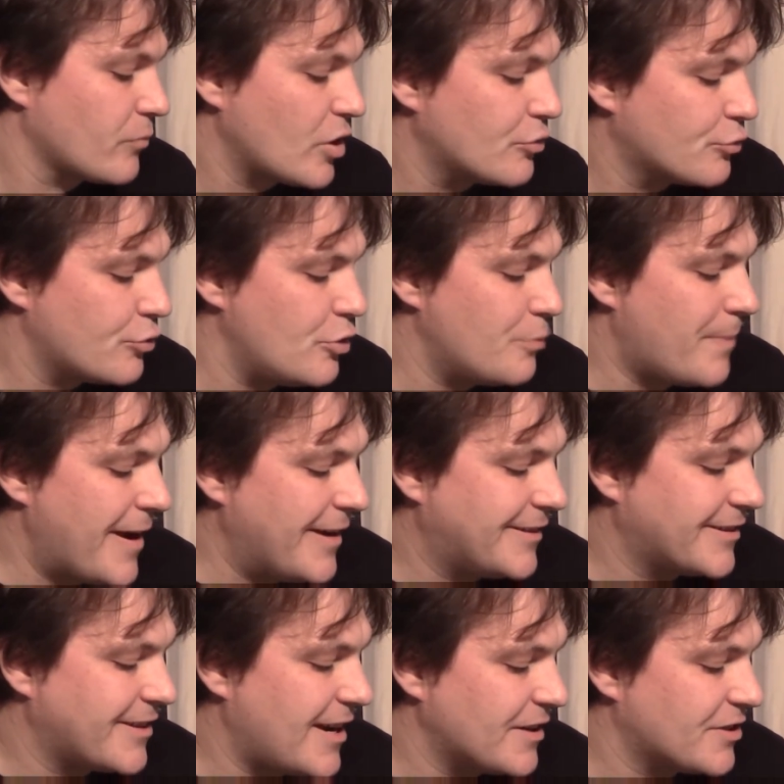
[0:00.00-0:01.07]
Troop 8
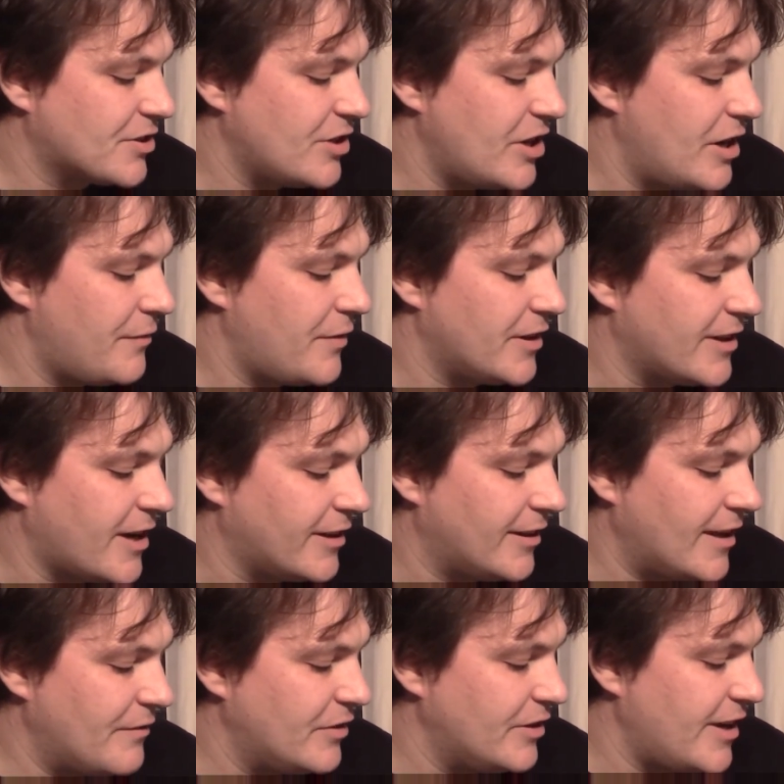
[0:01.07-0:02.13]
attacks, nerve
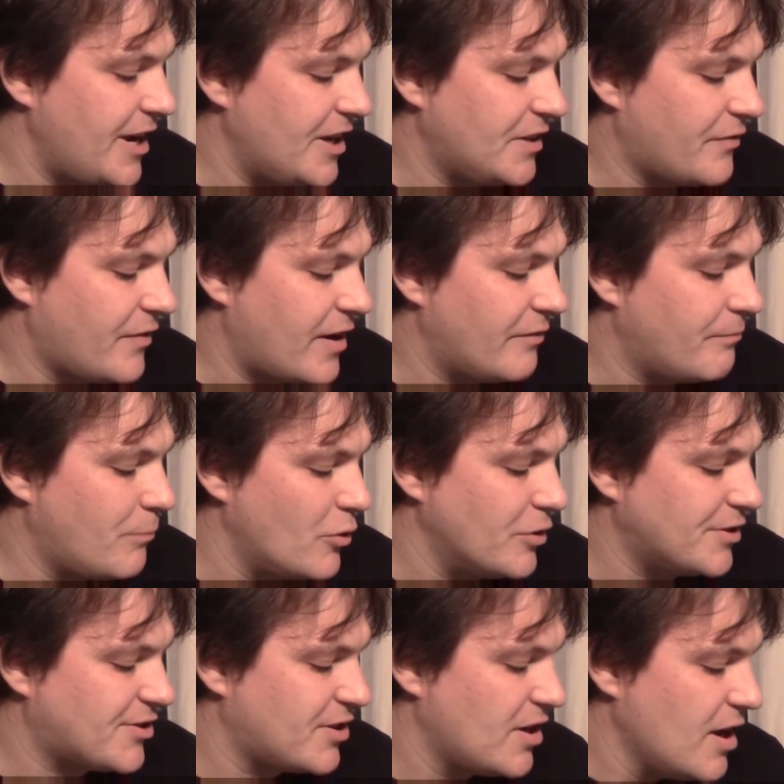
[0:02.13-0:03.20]
911, 85
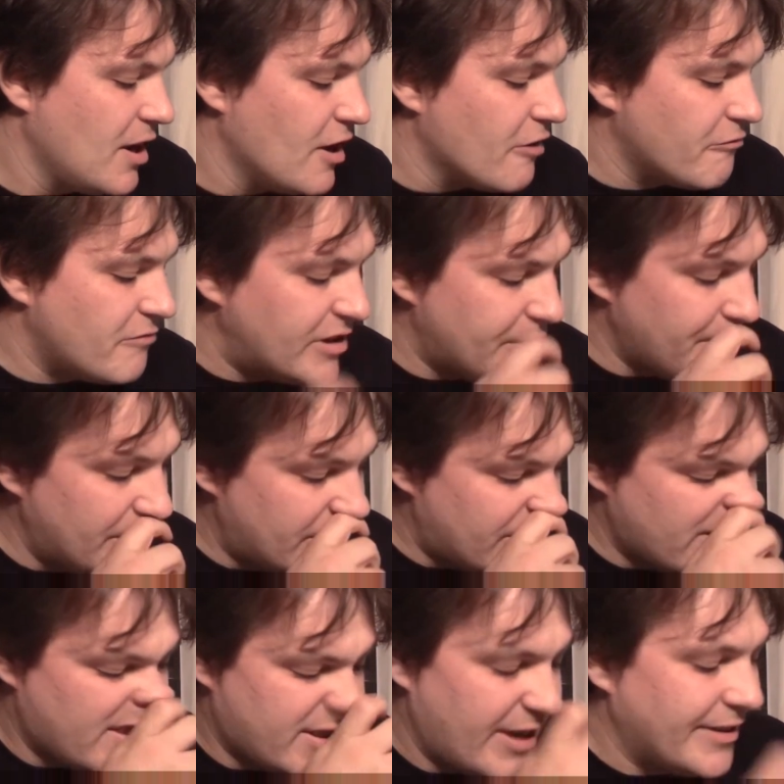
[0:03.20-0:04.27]
points. Regiment
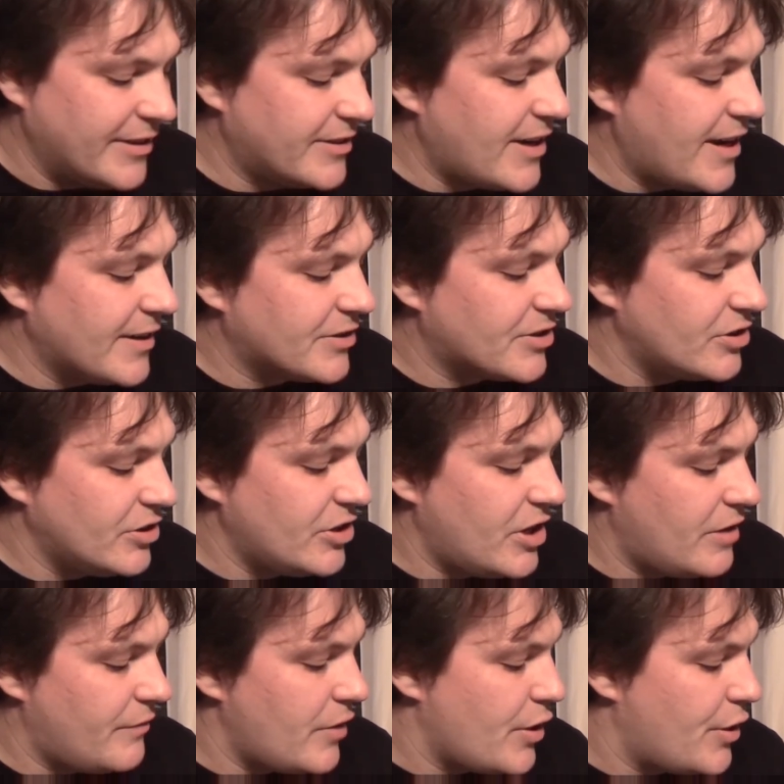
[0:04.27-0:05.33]
10 attacks,
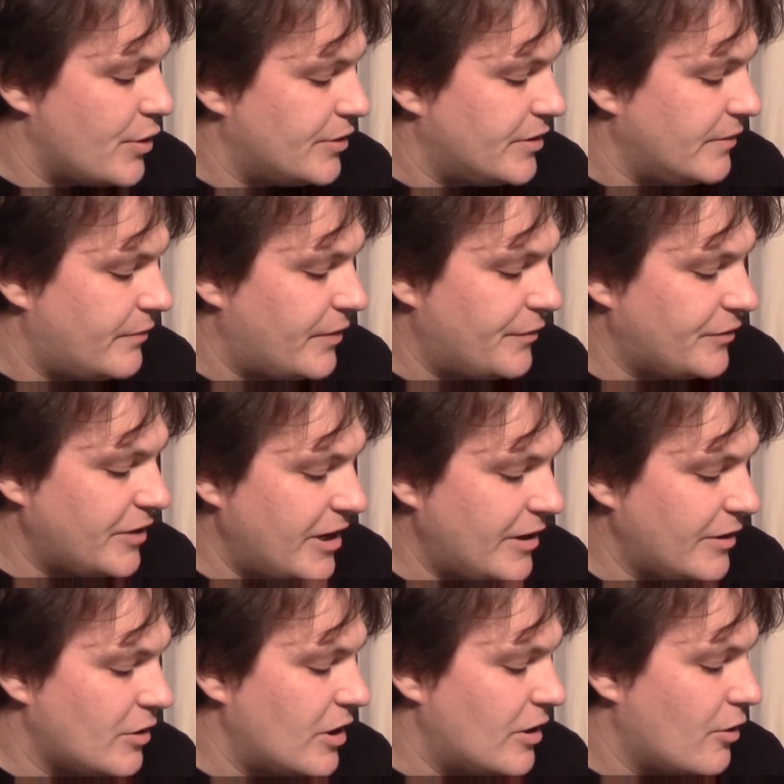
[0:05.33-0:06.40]
nerve
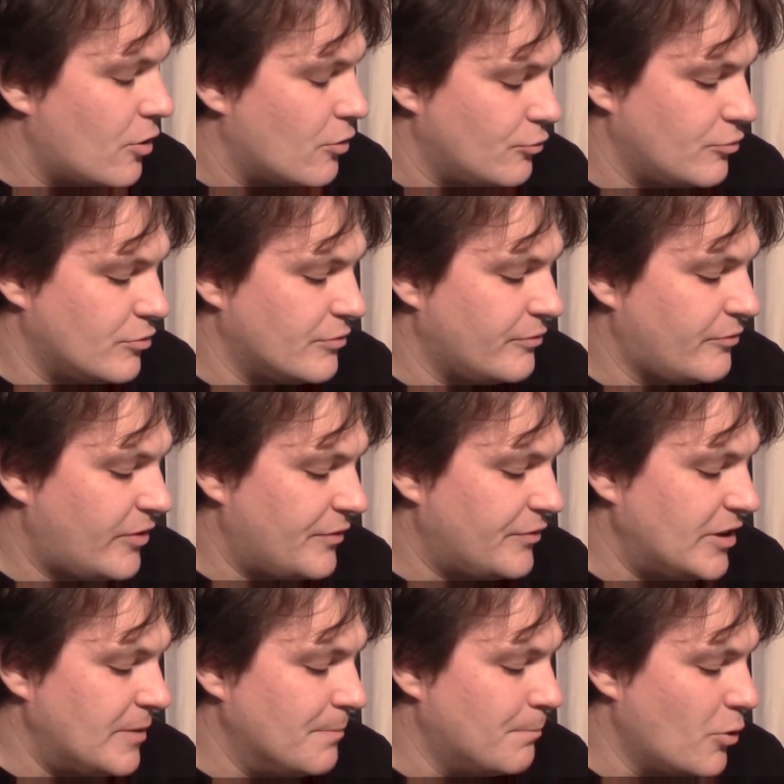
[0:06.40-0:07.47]
1315,
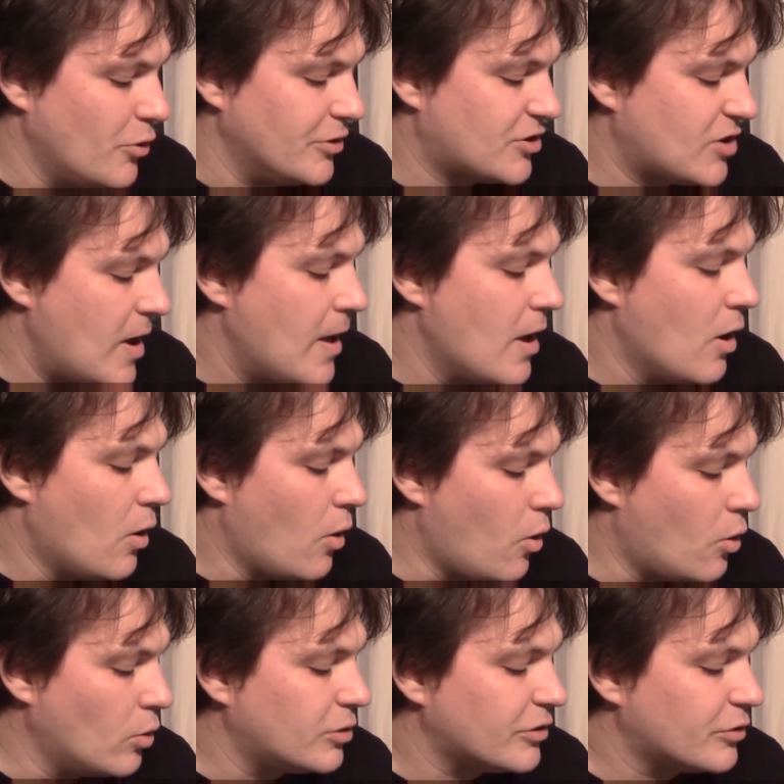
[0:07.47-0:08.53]
115 points.
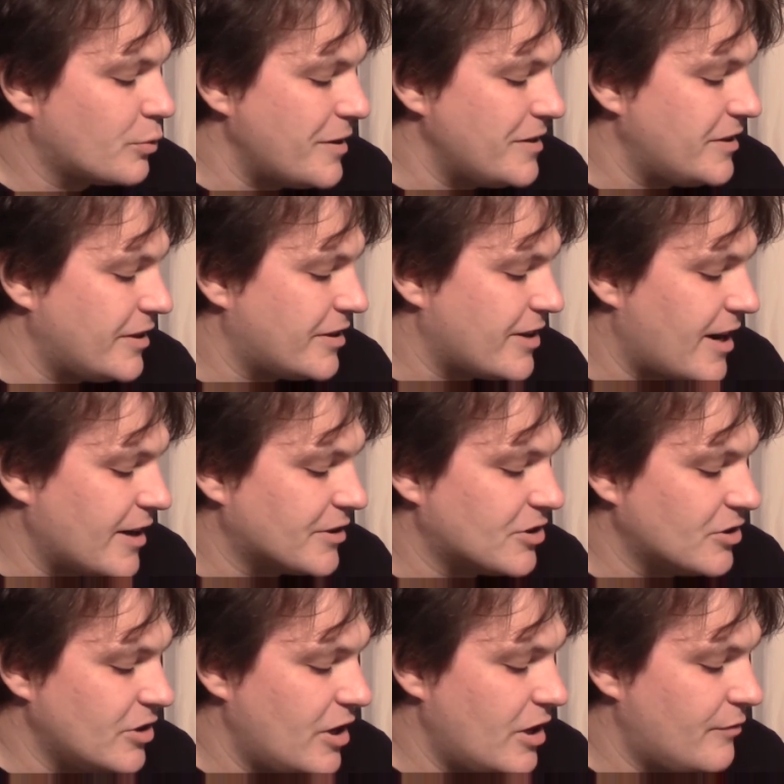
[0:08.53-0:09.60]
Horde 20 attacks,
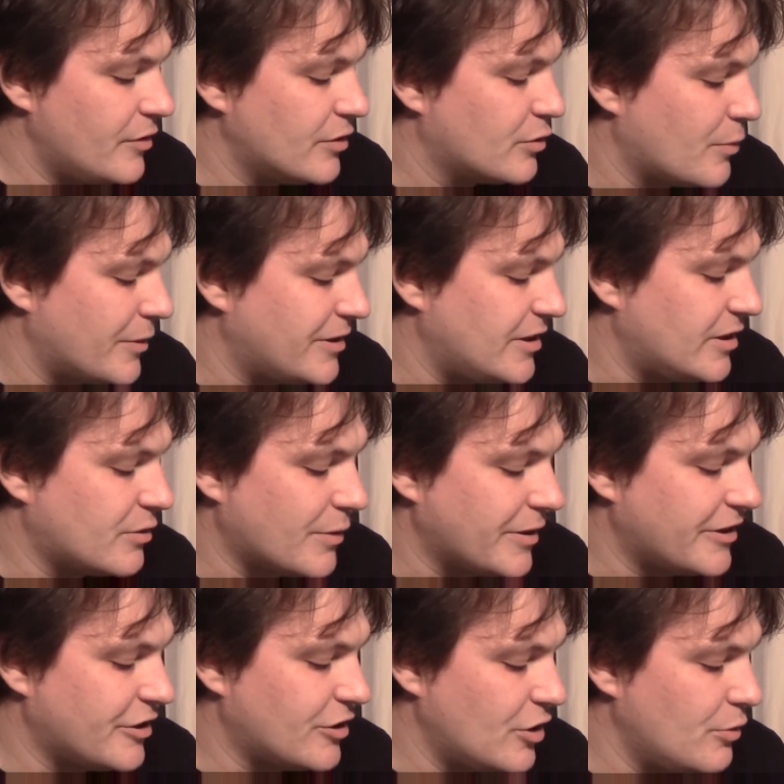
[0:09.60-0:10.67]
nerve
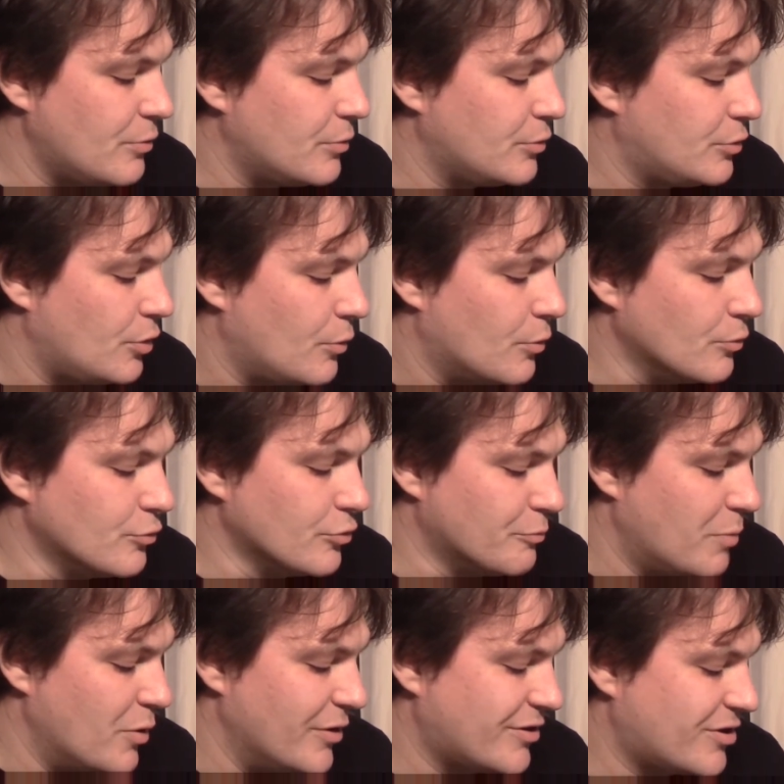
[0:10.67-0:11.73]
2022, 200
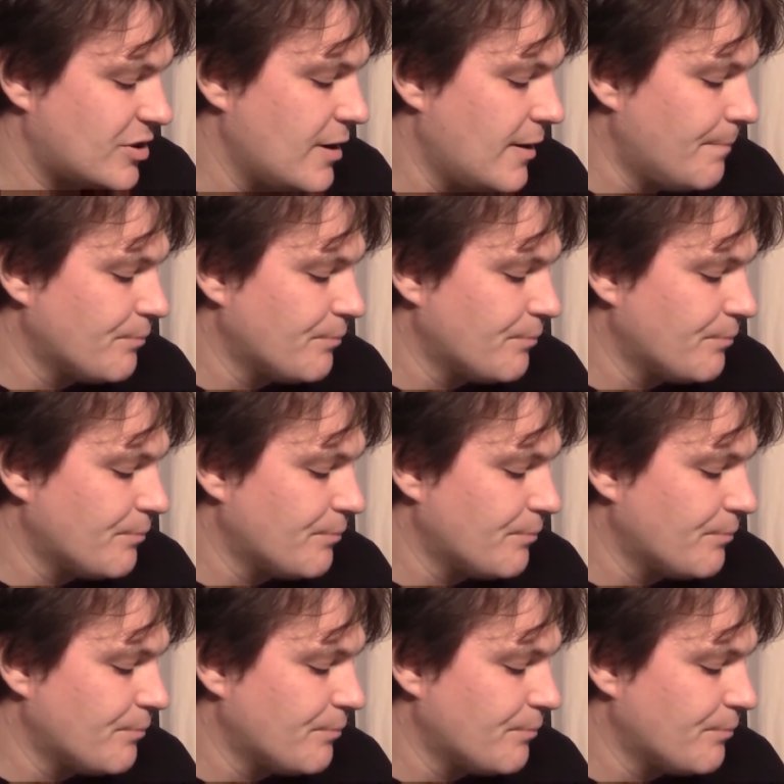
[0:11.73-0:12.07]
points.